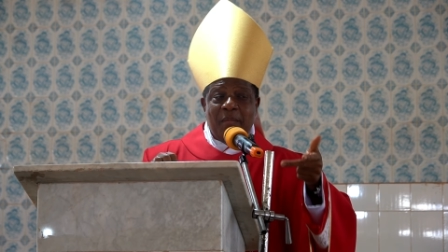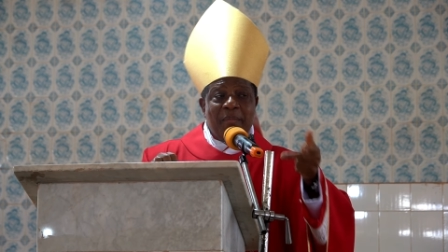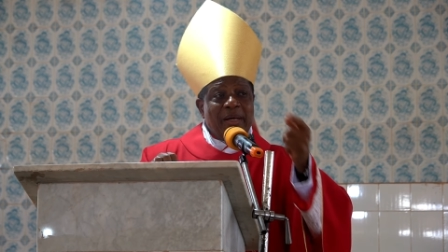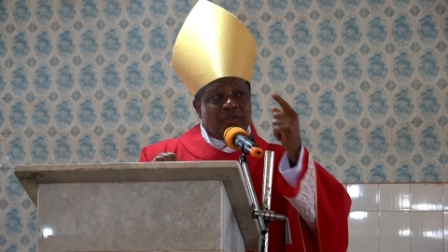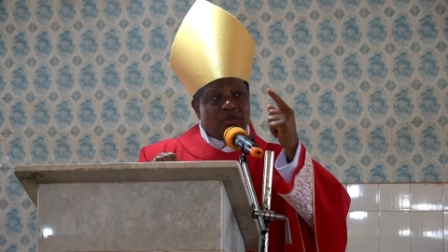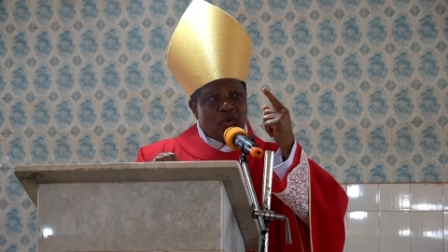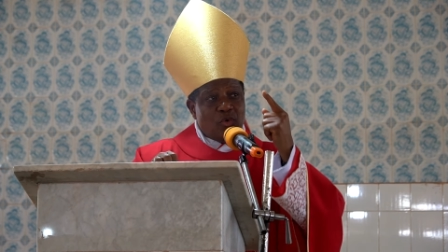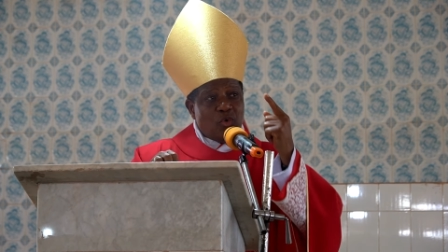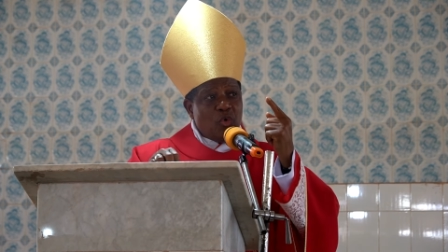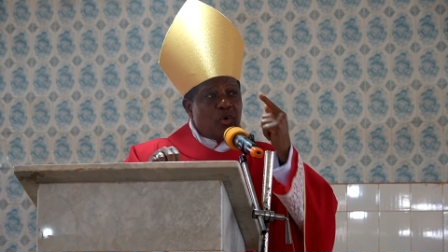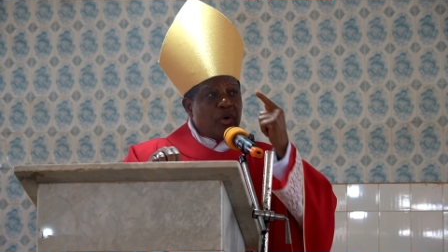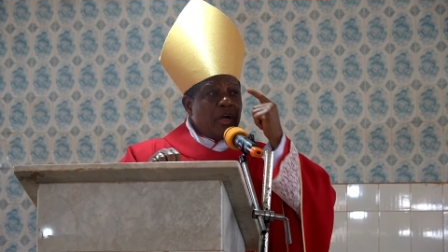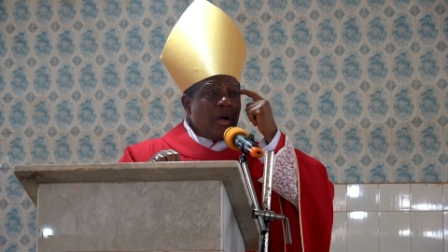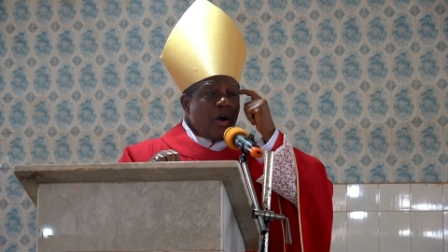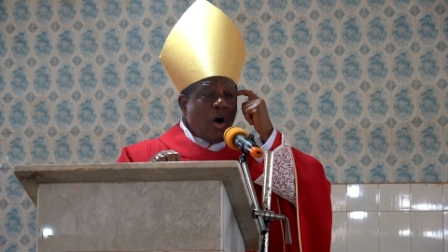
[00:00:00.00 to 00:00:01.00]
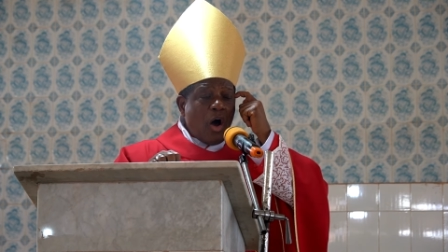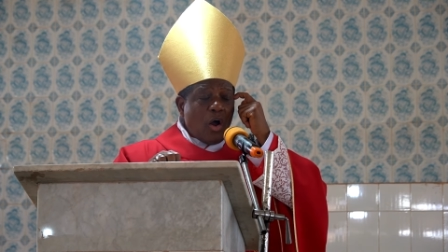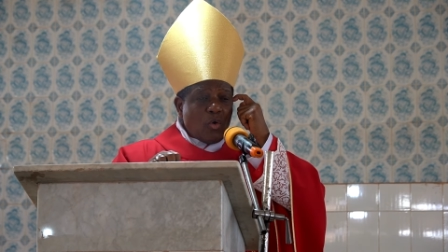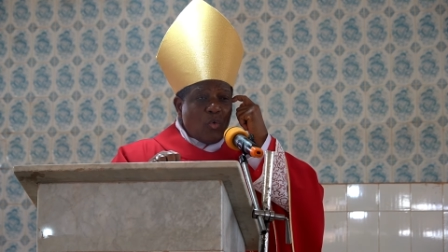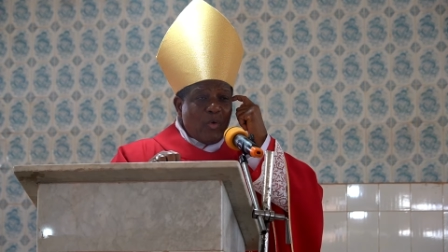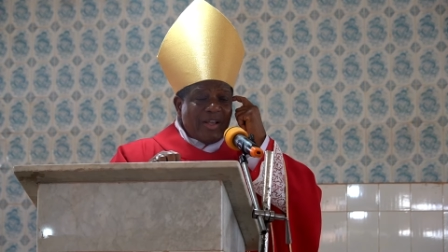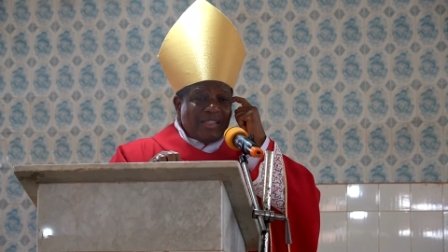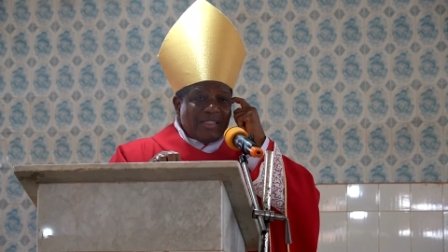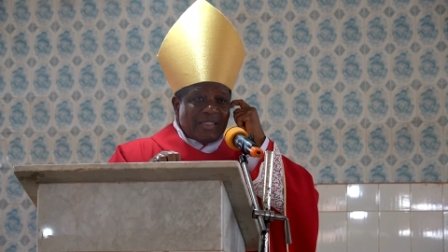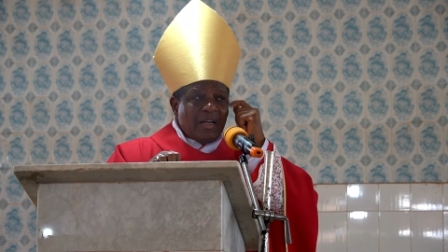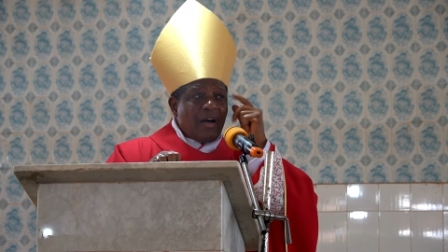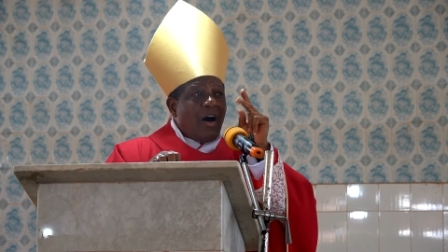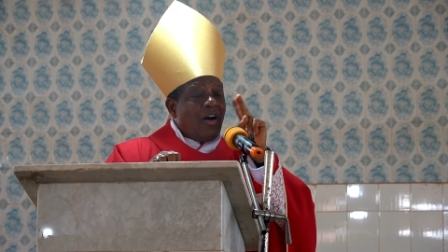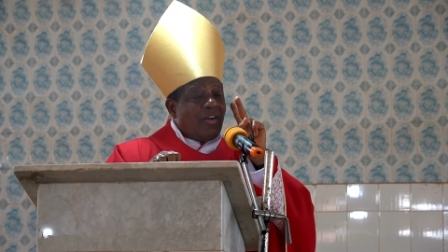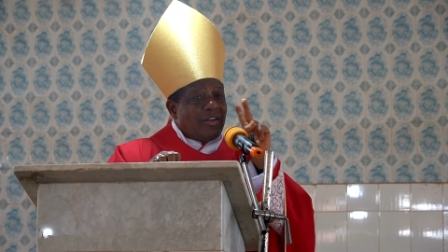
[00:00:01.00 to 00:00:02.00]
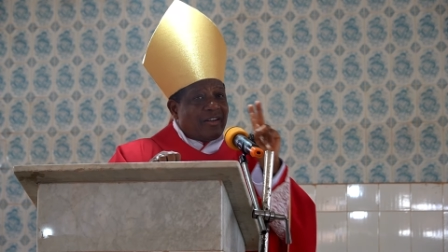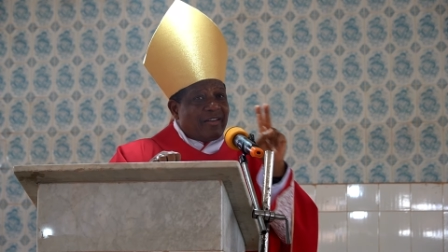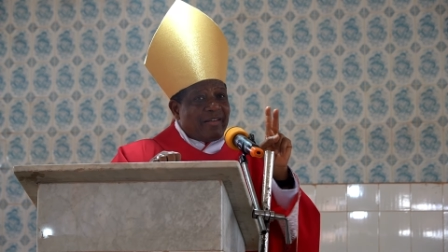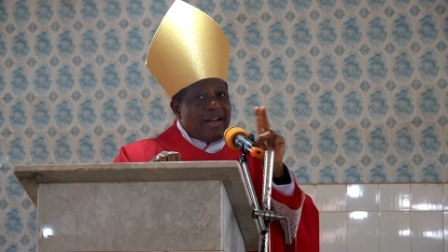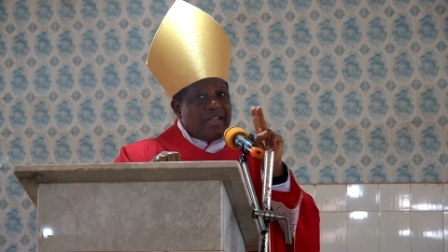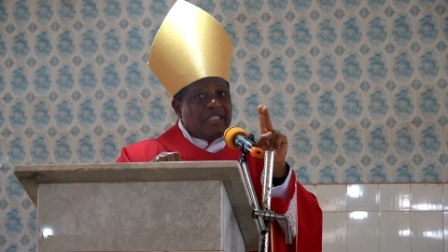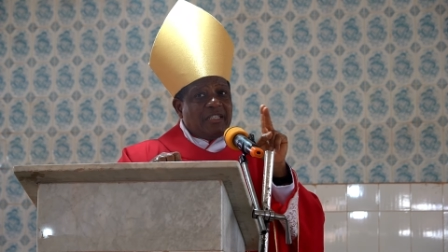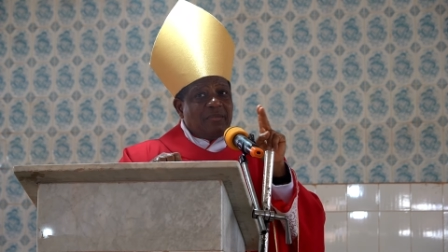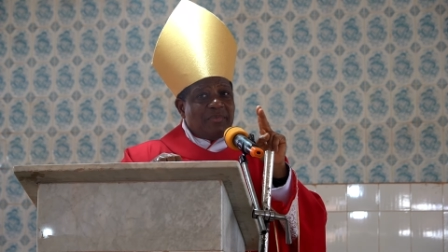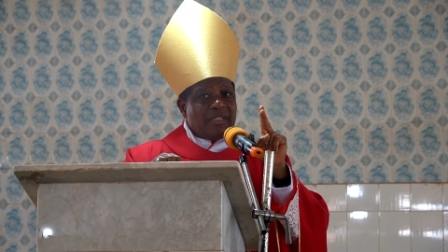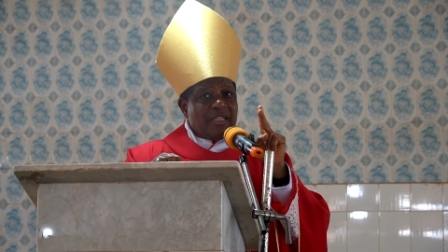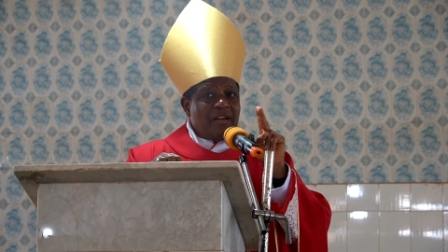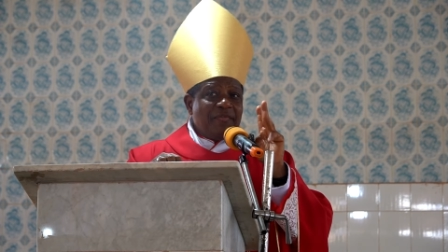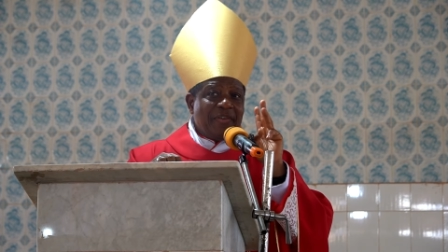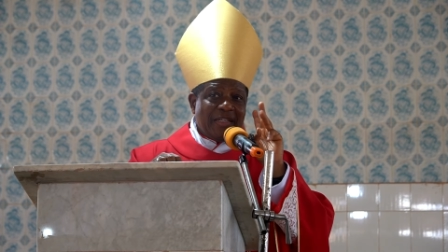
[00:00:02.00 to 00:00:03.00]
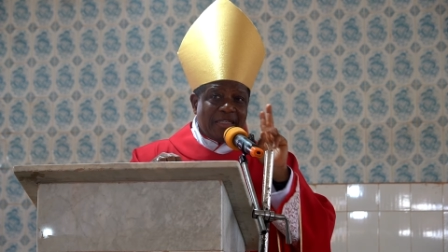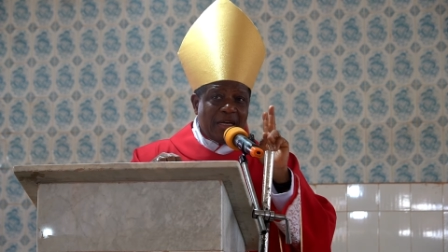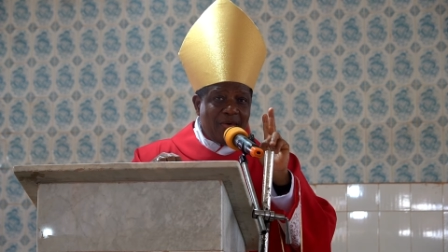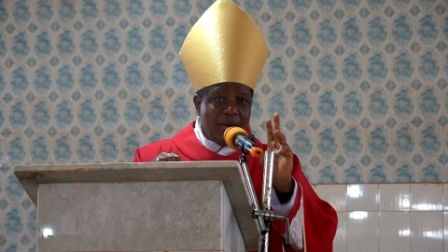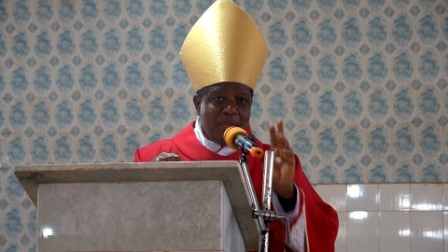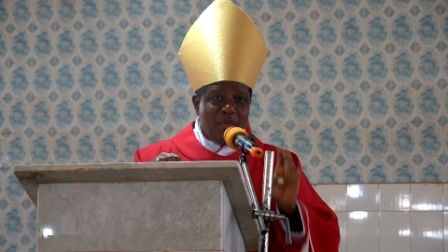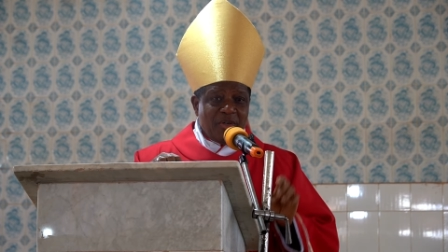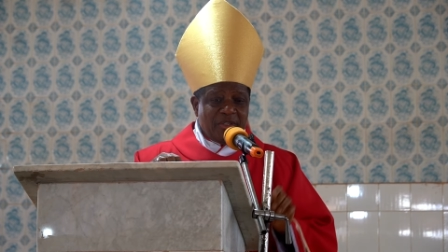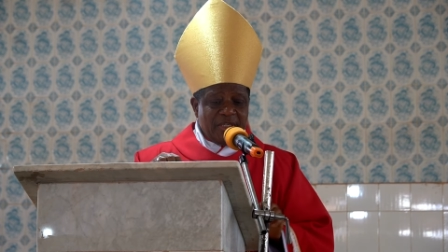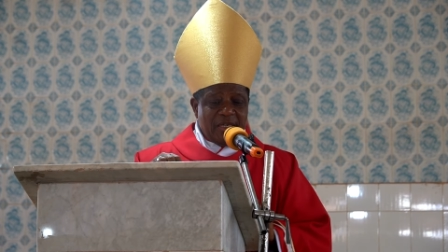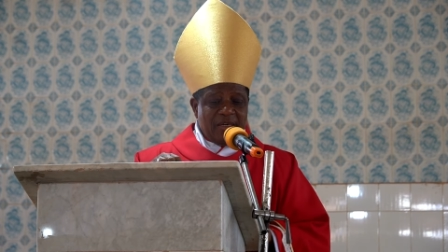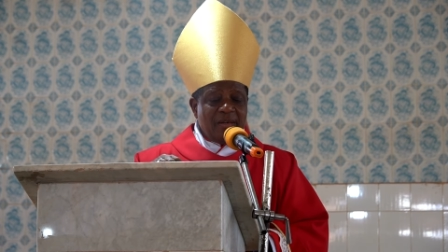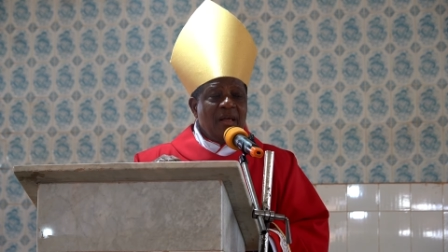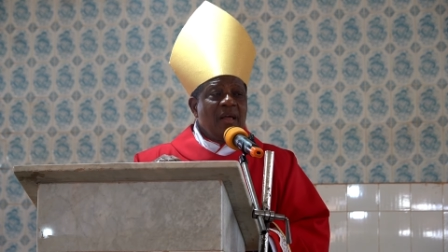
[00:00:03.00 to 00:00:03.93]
but to look always on Christ himself as our model.